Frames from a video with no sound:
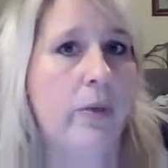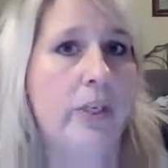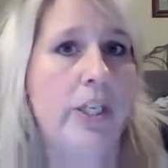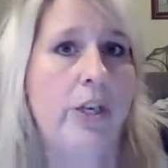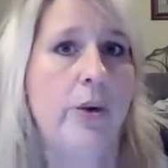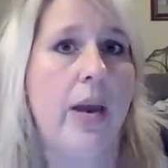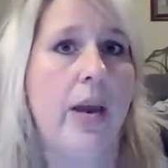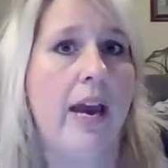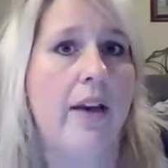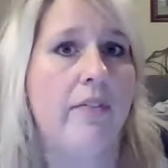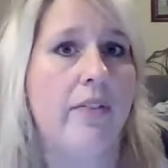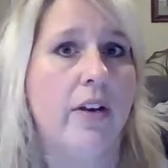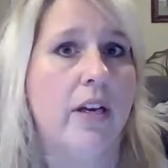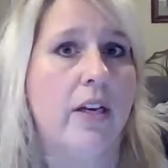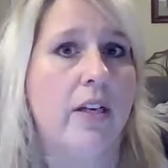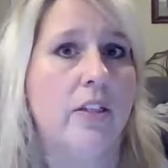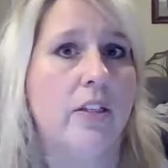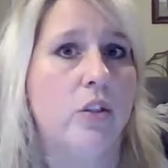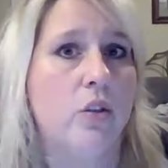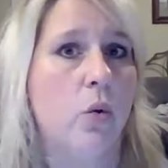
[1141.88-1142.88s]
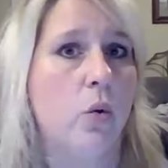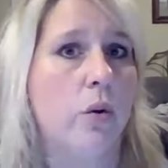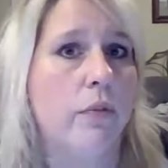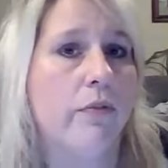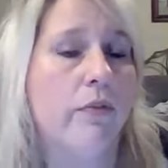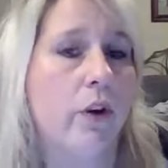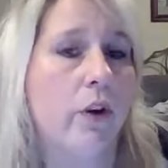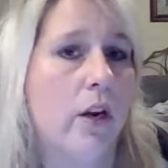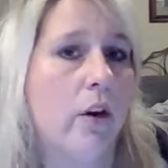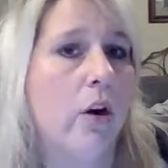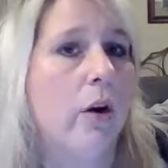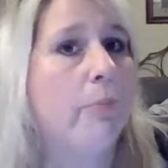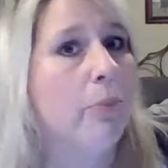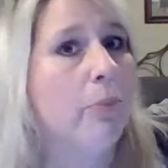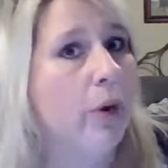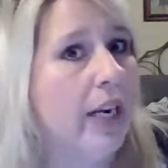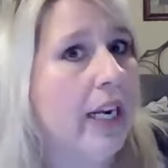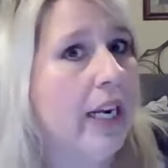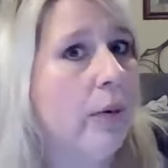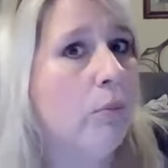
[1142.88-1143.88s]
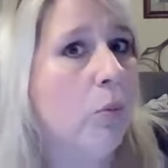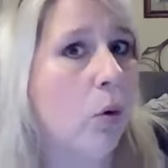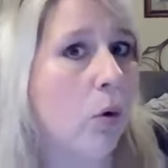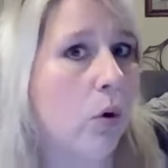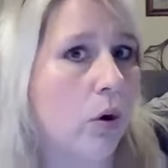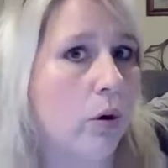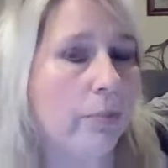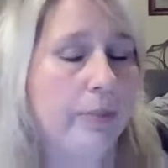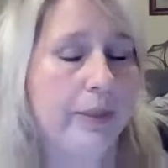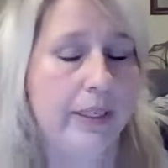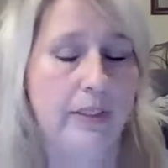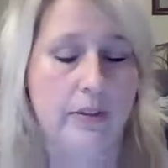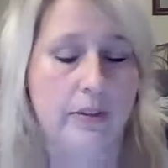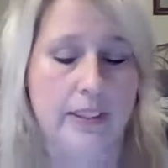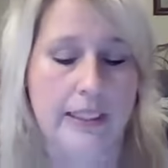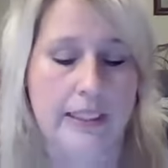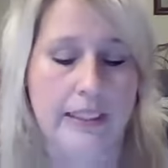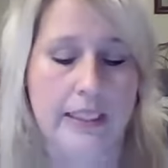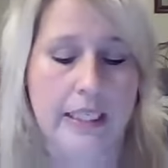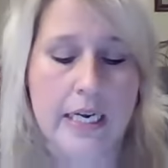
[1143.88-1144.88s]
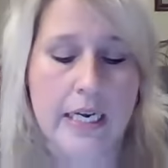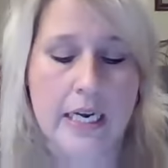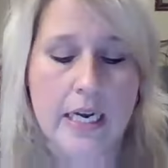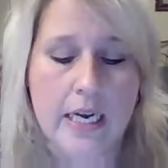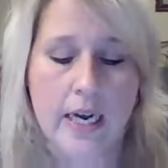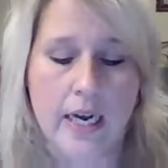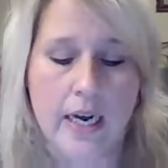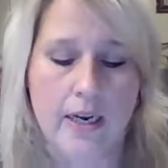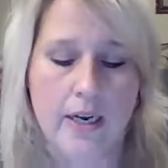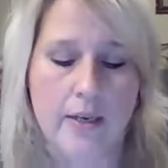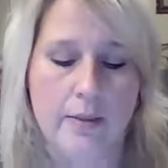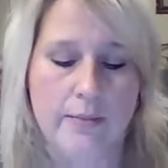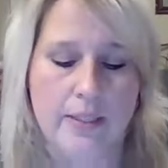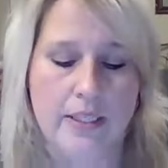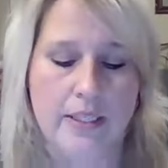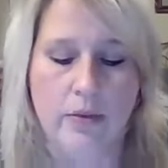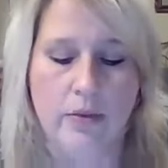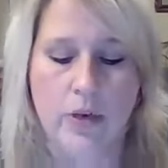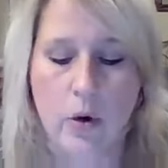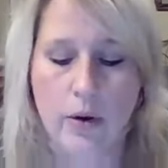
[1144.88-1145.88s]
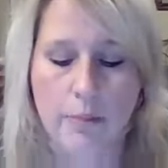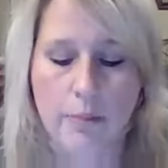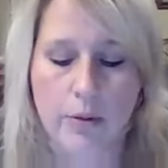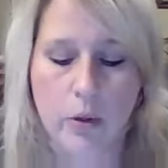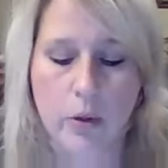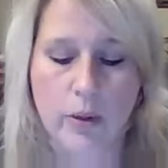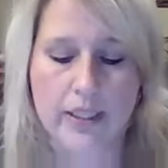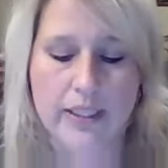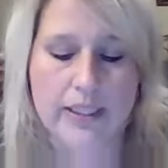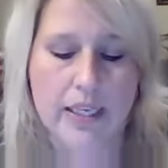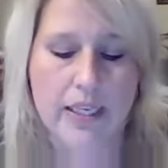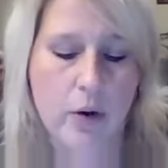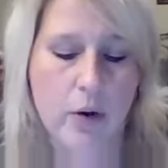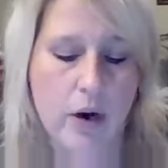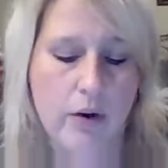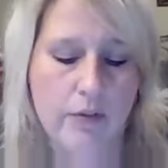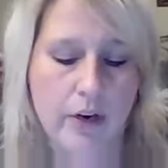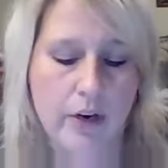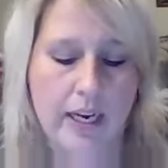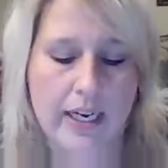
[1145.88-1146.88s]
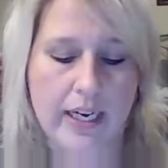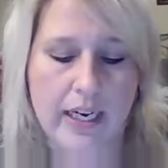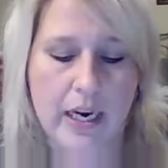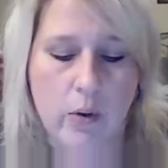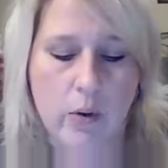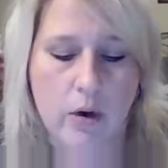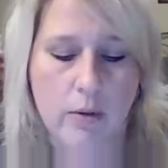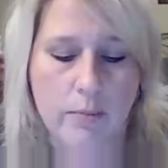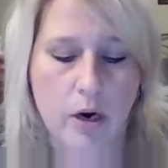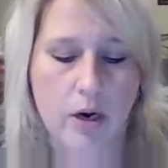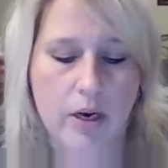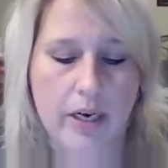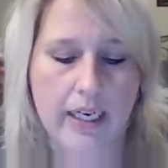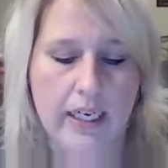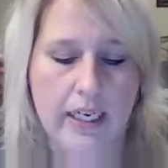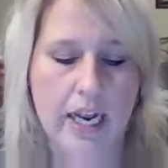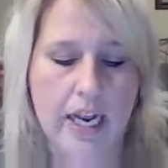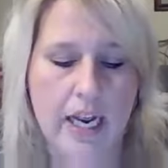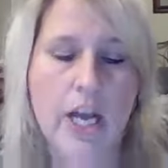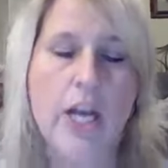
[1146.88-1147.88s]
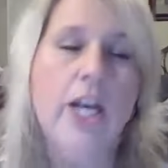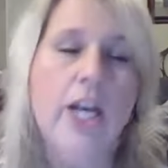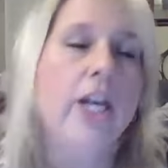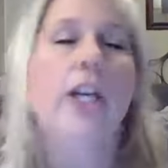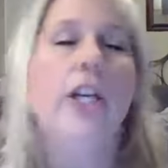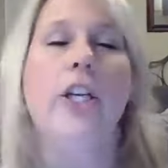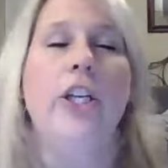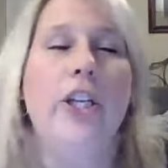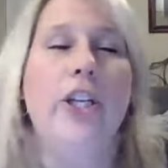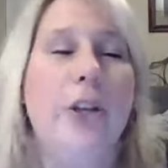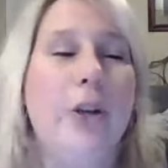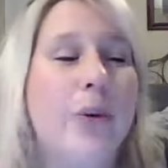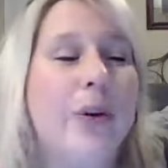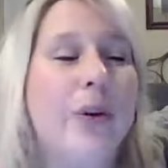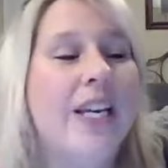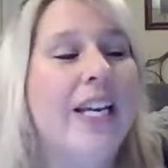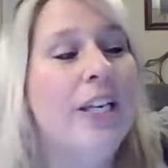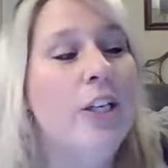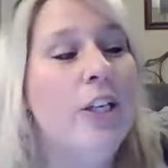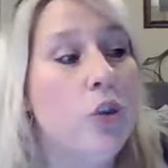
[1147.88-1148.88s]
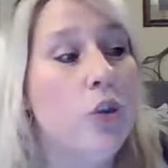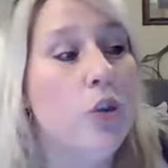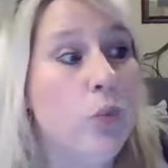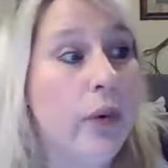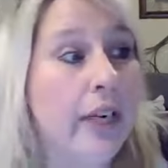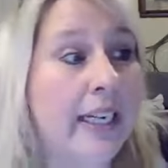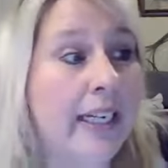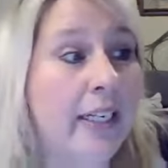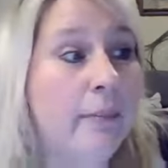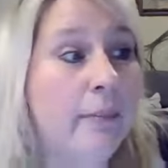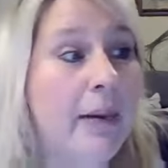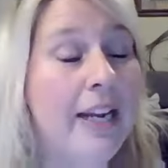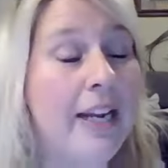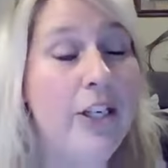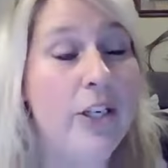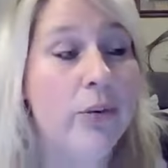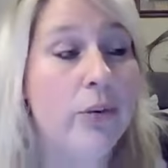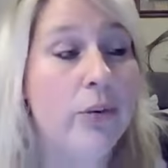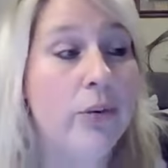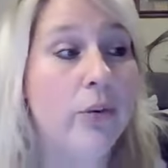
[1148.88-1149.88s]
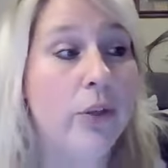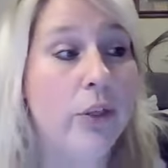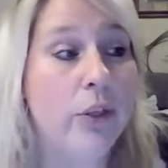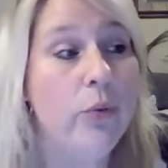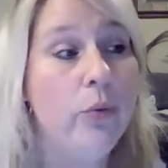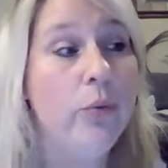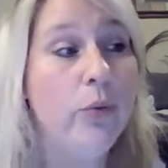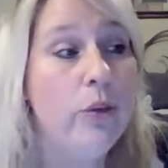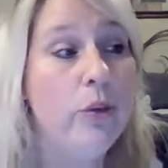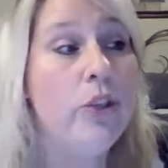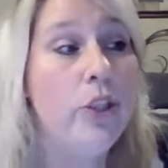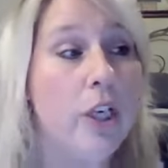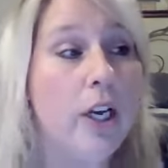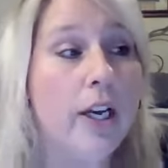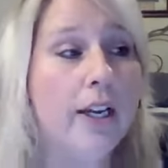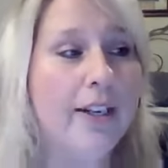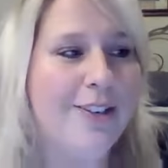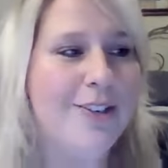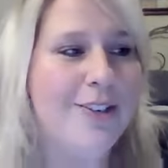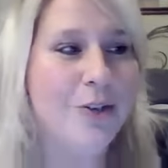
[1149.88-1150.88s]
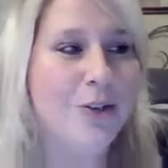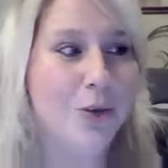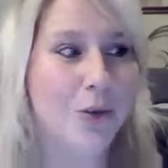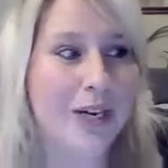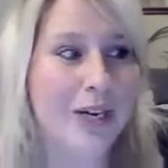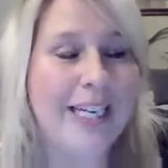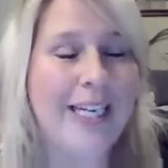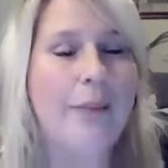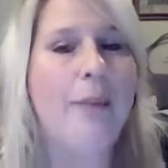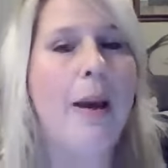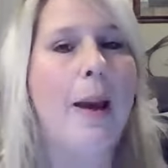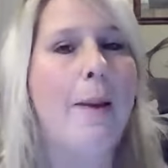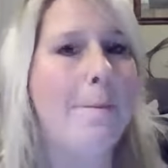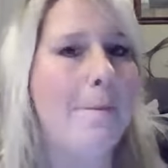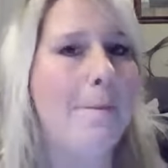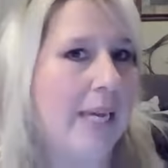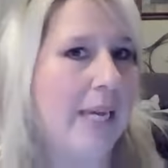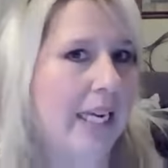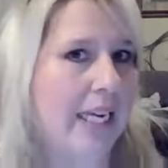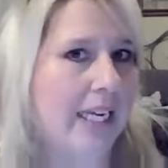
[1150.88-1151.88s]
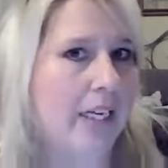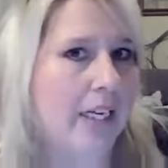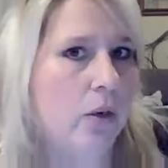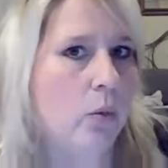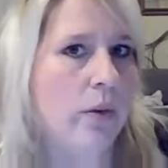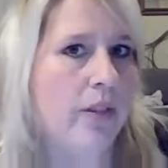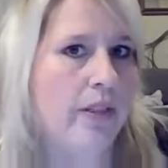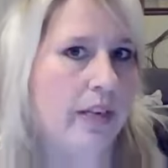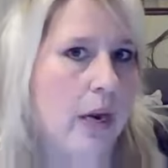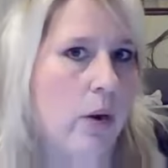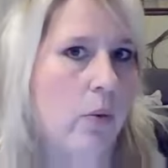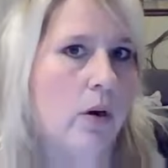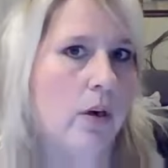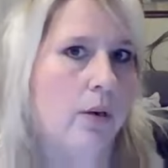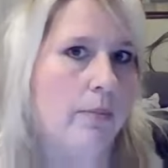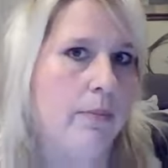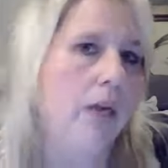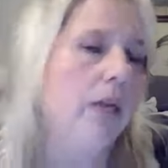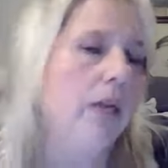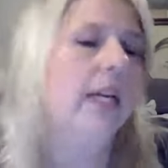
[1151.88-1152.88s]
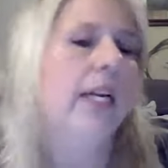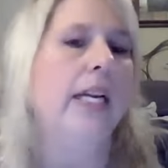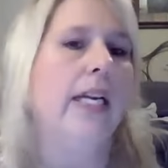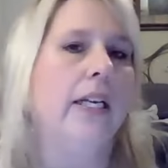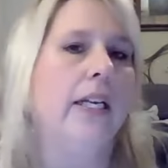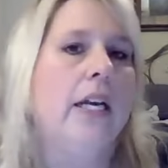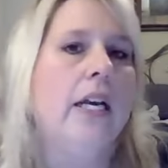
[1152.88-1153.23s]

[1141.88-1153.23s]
when you have a storefront or a brick and mortar building. So no employees, no overhead, and network marketing. You can dream, and you should dream big with network marketing.